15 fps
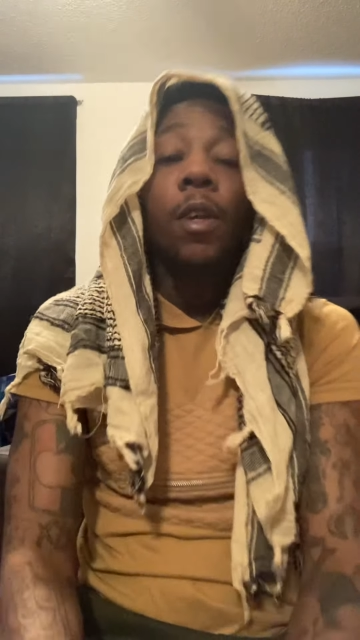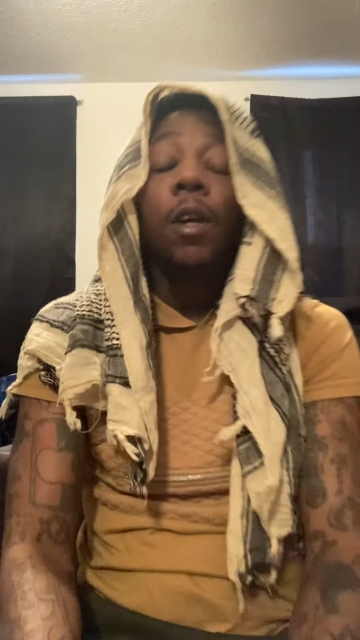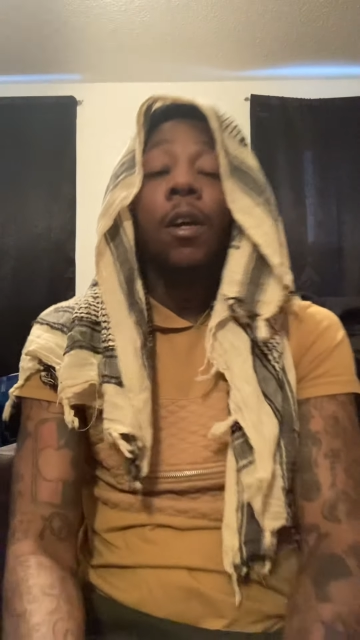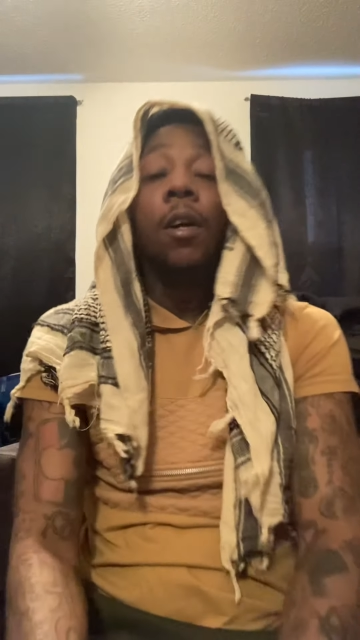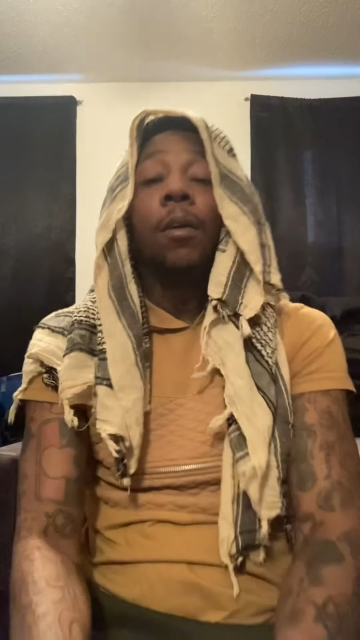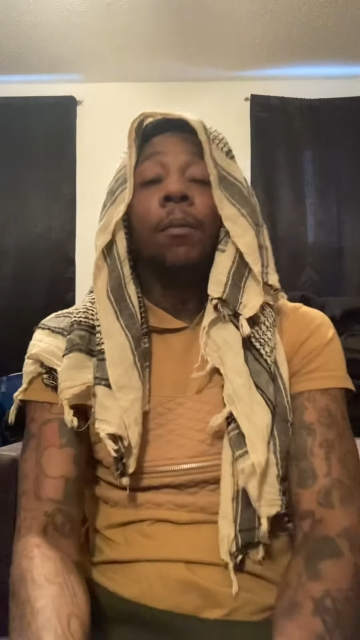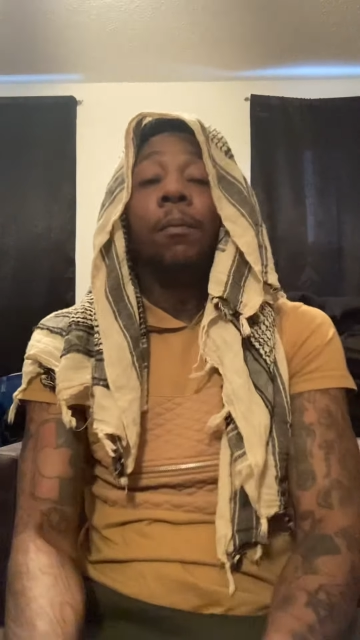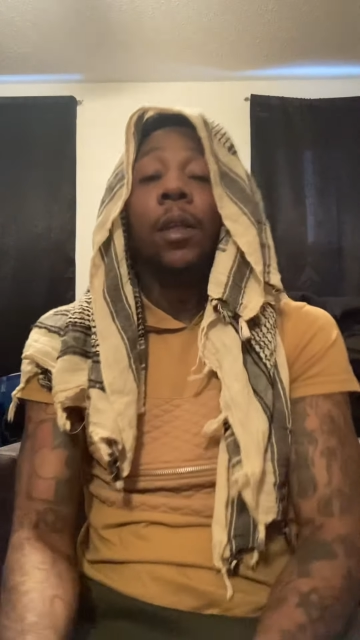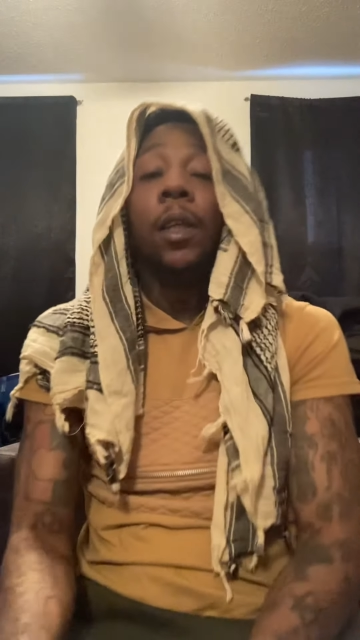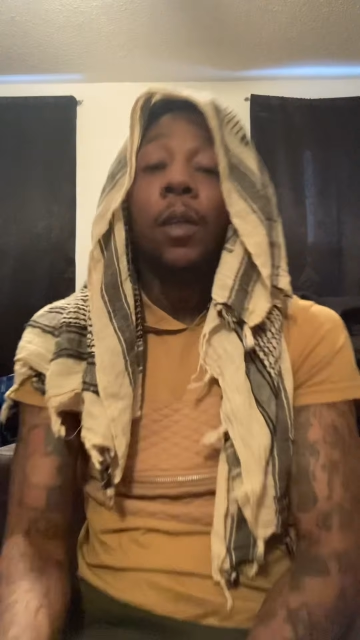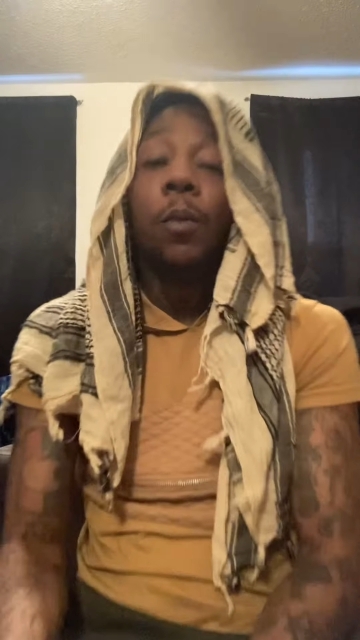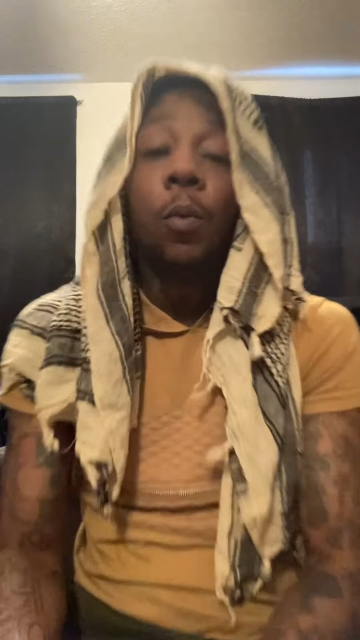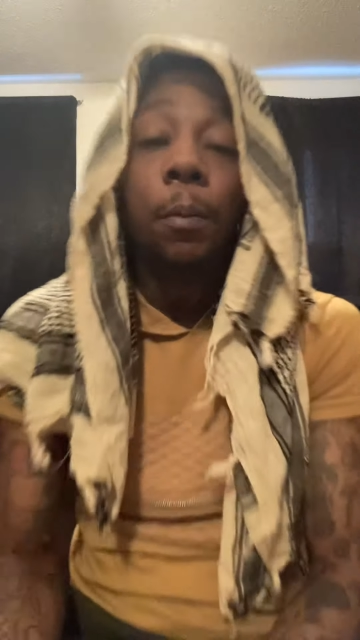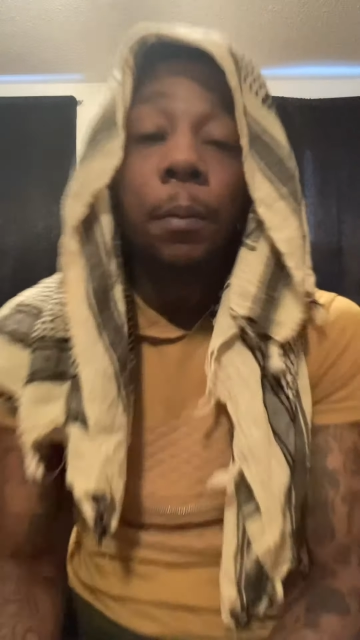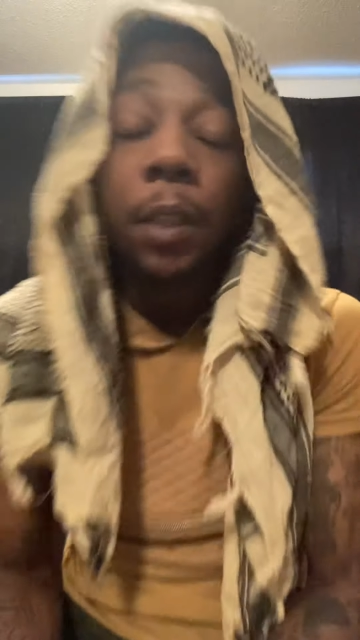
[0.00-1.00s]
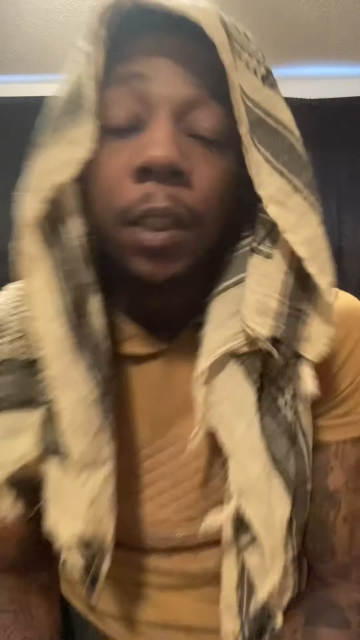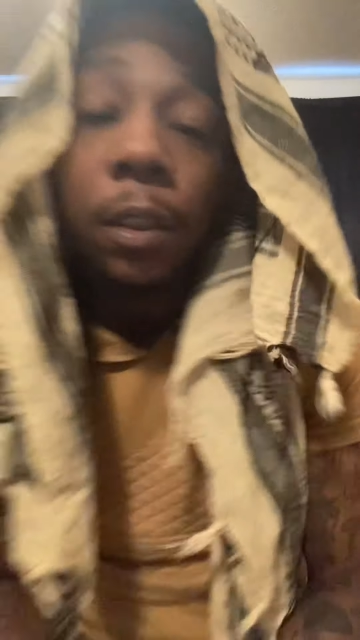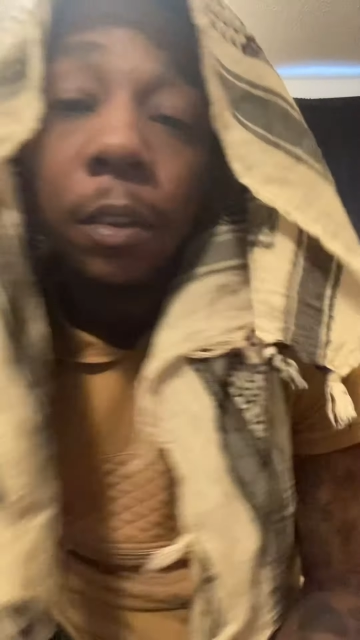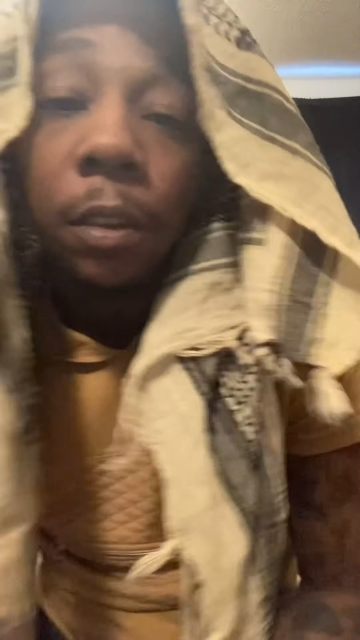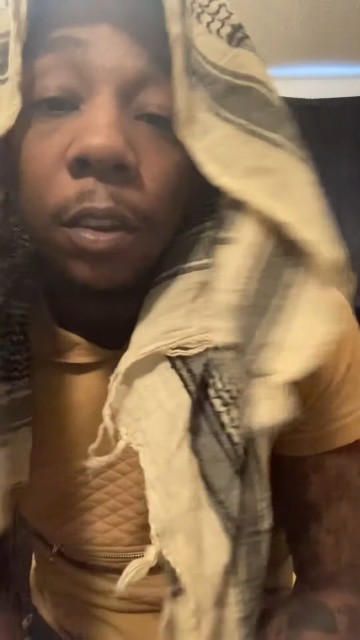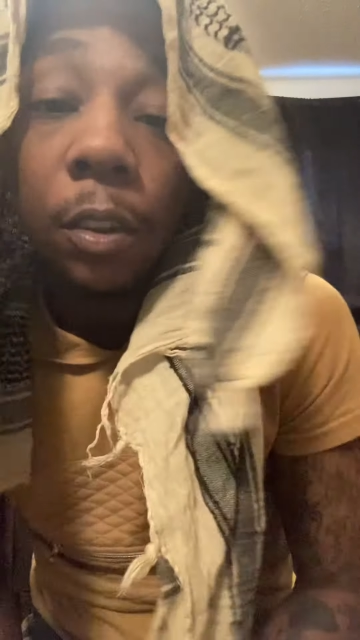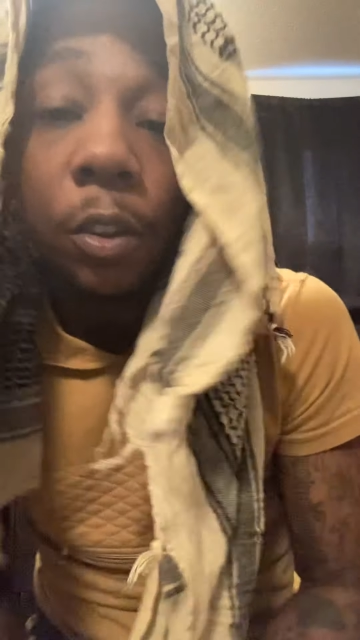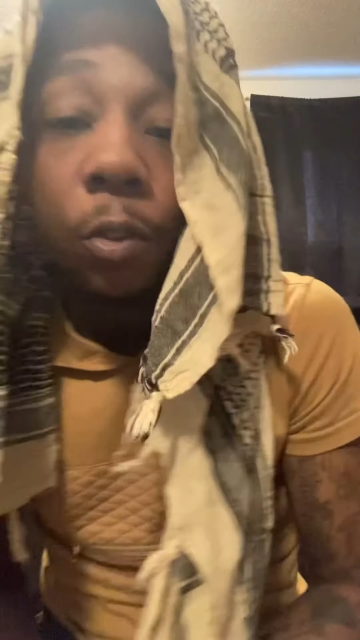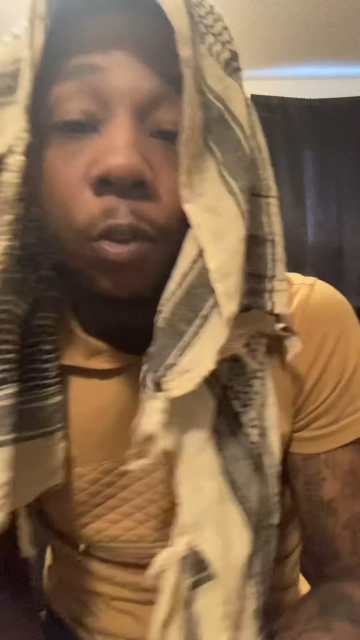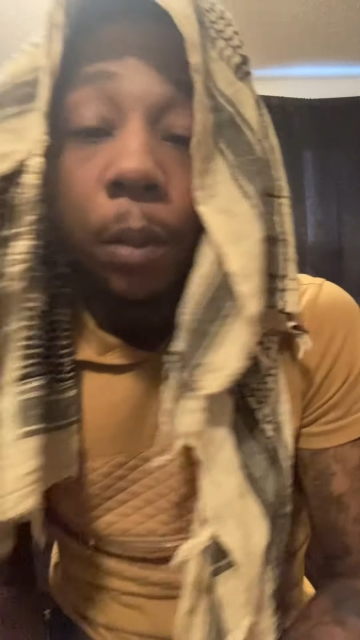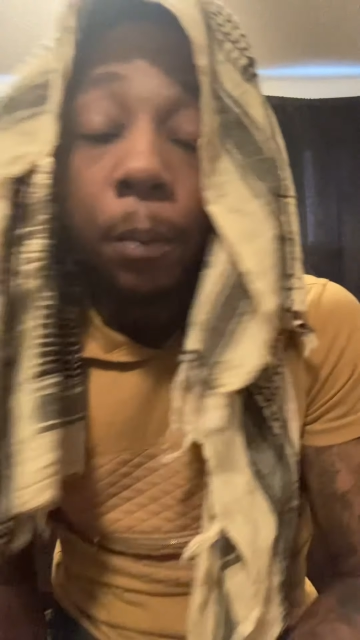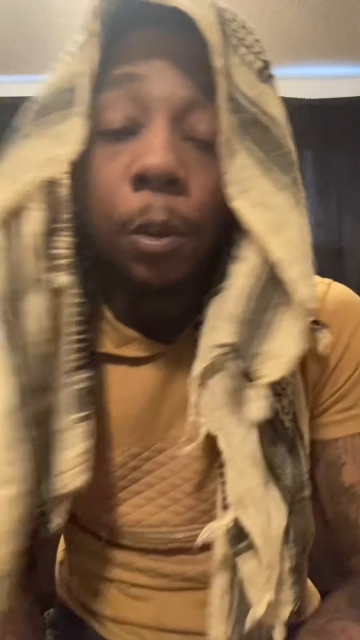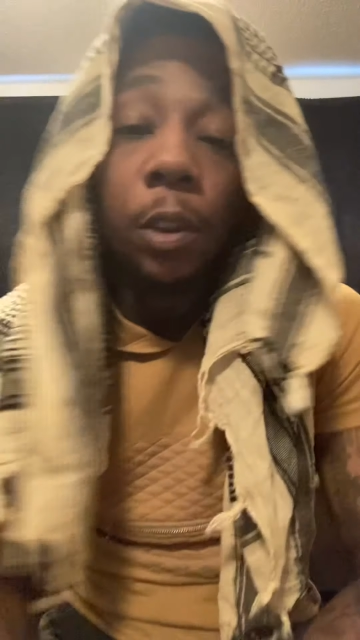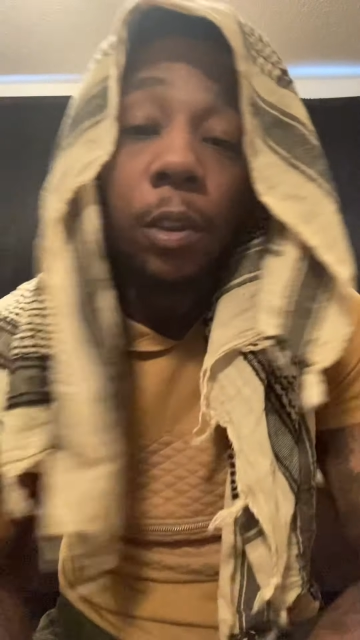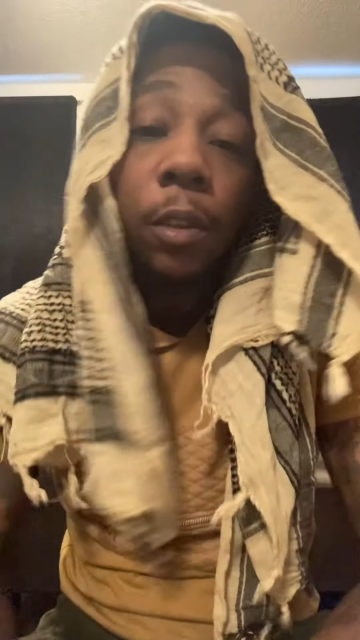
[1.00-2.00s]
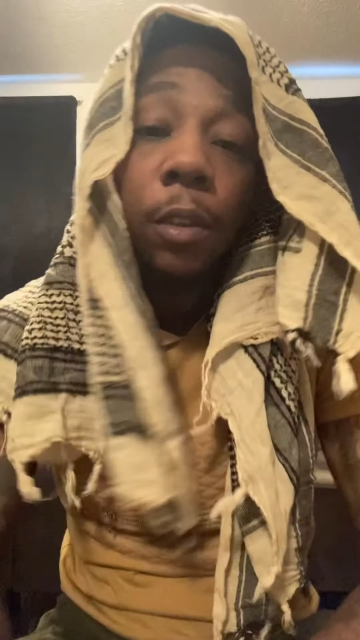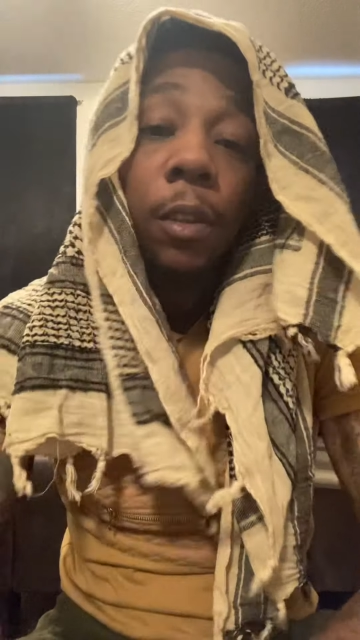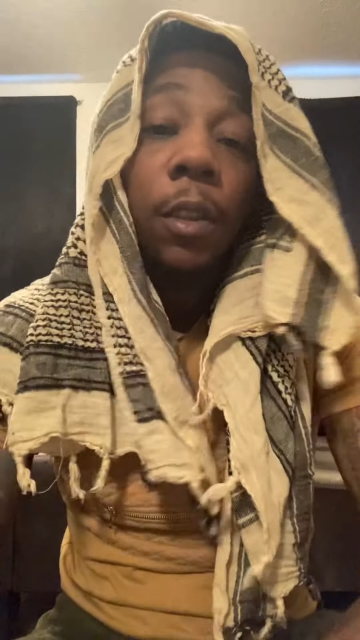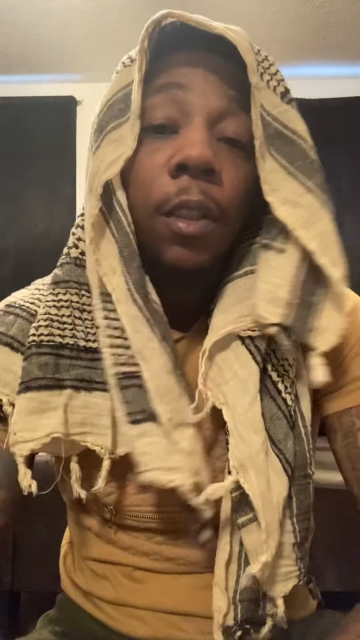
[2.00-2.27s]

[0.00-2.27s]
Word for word: Um, link will be in the description